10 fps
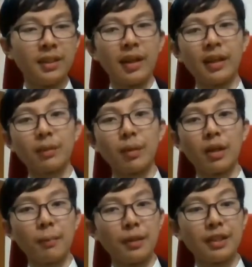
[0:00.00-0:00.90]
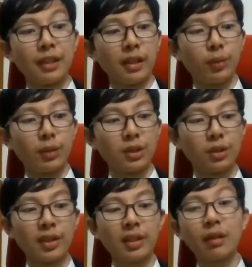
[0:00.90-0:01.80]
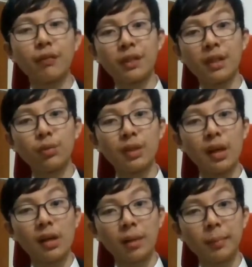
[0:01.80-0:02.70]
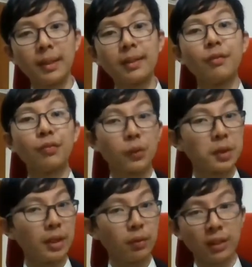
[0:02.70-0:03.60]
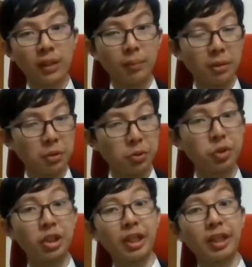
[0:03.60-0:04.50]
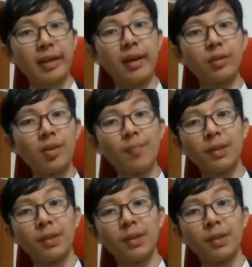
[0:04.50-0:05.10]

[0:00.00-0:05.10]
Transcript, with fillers: I get my opinion anyway. So 10 out of 10 would I recommend it. Of course, I would recommend you to check it out.